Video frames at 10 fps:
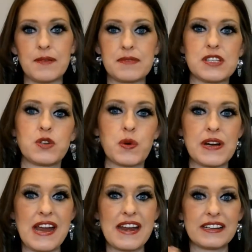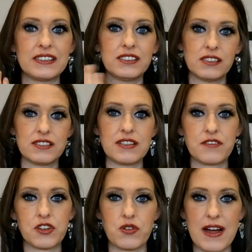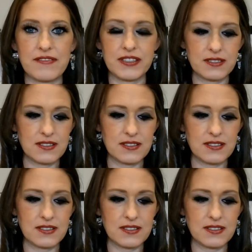creating different graphics